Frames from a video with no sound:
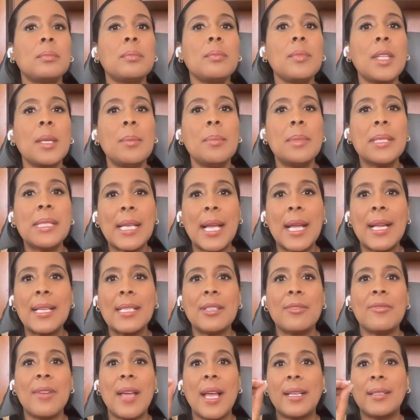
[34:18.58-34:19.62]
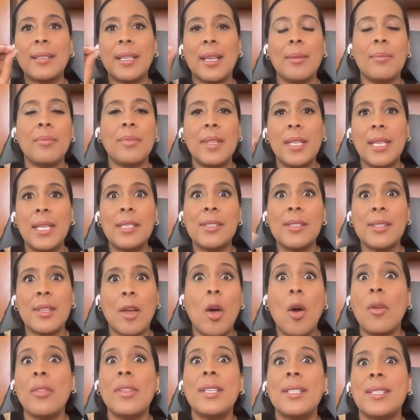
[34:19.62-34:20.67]
besides the fact that these
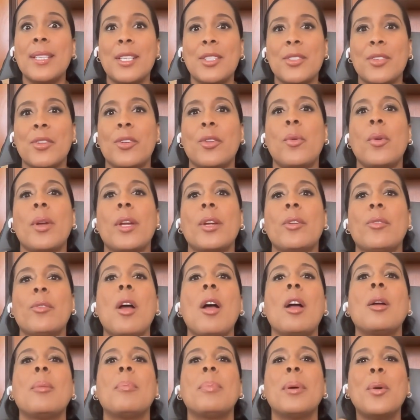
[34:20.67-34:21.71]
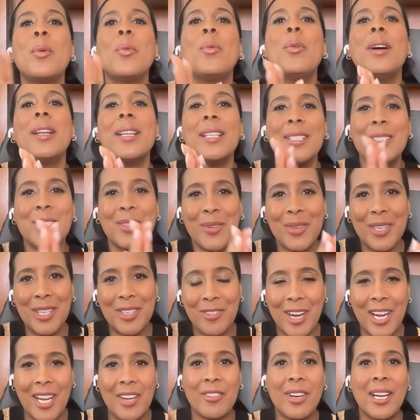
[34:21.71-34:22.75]
all these things are going wrong but what is going
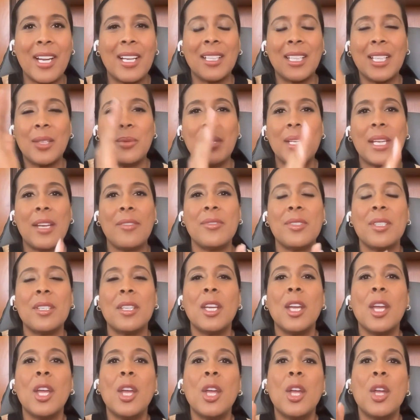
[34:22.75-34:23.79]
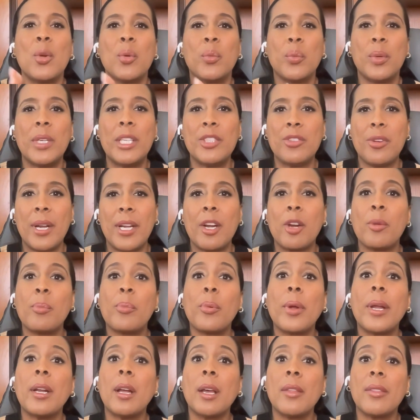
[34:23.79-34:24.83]
right right like we have to retrain our
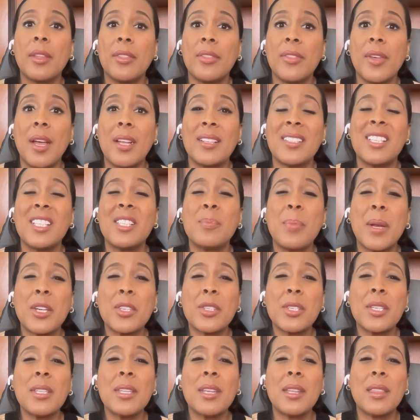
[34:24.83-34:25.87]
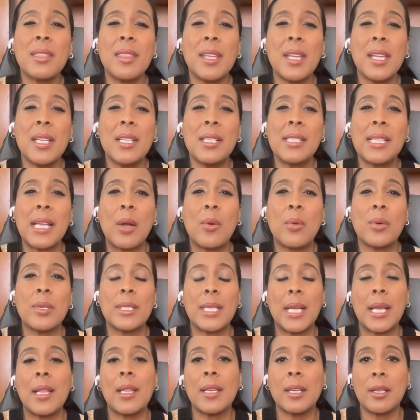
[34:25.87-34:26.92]
brain on the thoughts especially the things that we're
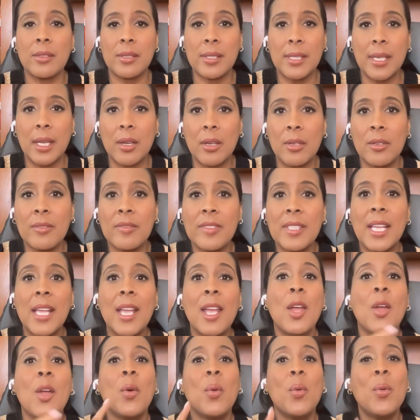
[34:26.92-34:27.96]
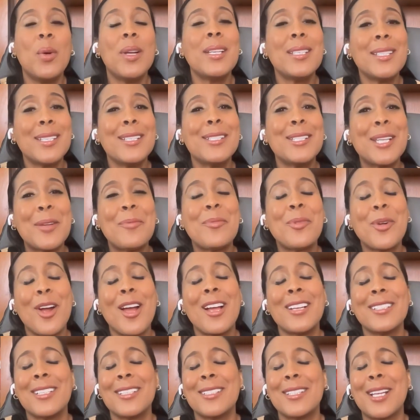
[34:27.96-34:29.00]
telling ourselves which is a
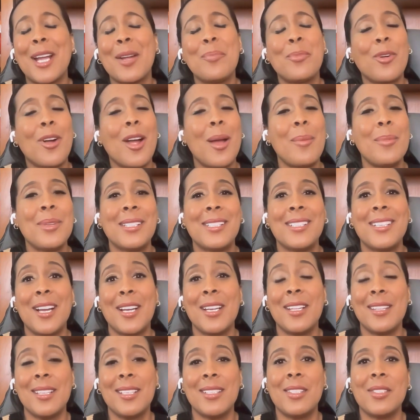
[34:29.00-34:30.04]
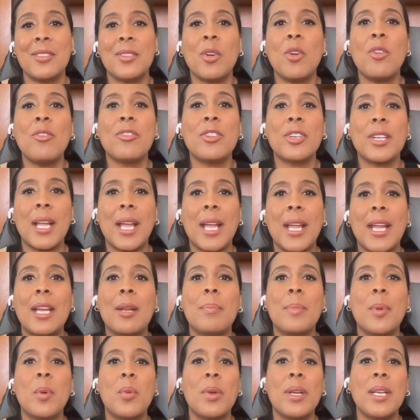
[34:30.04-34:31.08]
process i promise none of this is overnight
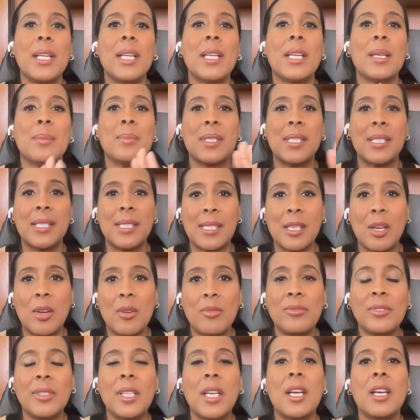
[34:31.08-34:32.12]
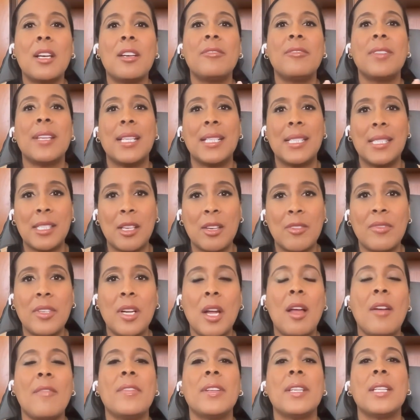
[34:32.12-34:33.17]
but when it comes to self-love and
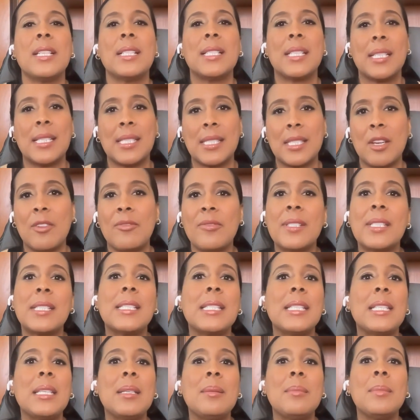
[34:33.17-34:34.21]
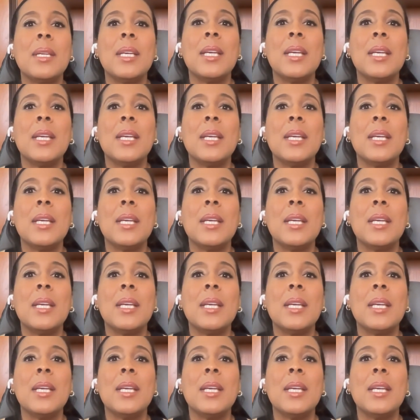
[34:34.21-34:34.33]
self-confidence and self-esteem